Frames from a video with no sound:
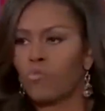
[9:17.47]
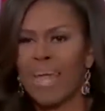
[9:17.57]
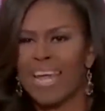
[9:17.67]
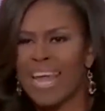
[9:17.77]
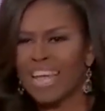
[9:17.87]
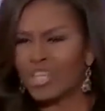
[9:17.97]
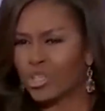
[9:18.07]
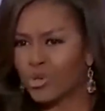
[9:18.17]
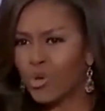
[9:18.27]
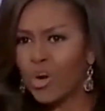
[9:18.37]
who make
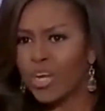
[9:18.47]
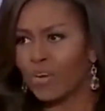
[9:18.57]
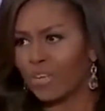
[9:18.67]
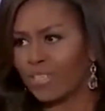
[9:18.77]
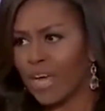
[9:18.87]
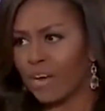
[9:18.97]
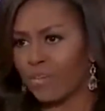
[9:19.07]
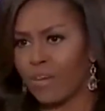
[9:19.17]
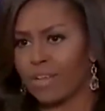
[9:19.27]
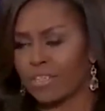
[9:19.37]
extraordinary
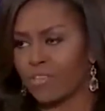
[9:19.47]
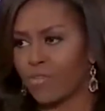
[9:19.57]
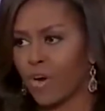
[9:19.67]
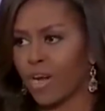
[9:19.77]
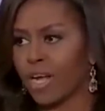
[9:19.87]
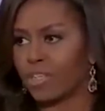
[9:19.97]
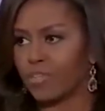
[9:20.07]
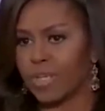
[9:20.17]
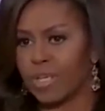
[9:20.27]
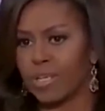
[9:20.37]
sacrifices for our
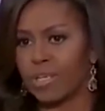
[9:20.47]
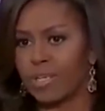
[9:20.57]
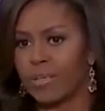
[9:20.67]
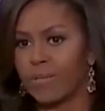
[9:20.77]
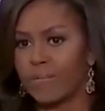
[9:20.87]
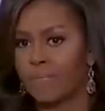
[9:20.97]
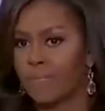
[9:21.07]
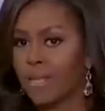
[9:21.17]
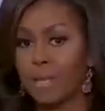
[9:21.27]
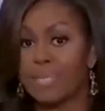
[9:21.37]
country,
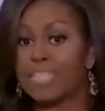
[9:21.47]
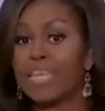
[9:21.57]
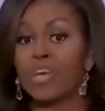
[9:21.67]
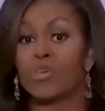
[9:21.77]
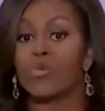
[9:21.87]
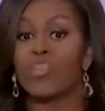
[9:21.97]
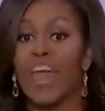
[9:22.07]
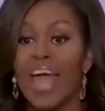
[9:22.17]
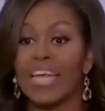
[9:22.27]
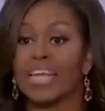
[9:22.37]
let me tell you,
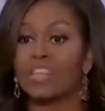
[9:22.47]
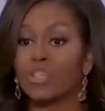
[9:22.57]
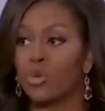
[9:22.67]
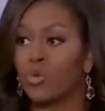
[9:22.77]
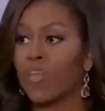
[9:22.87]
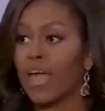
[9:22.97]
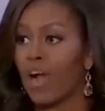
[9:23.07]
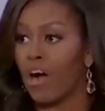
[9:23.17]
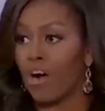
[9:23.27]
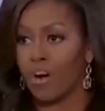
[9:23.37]
that is who
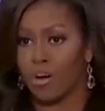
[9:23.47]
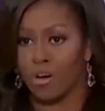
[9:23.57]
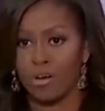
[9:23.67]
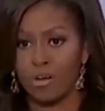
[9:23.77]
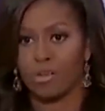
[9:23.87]
they are.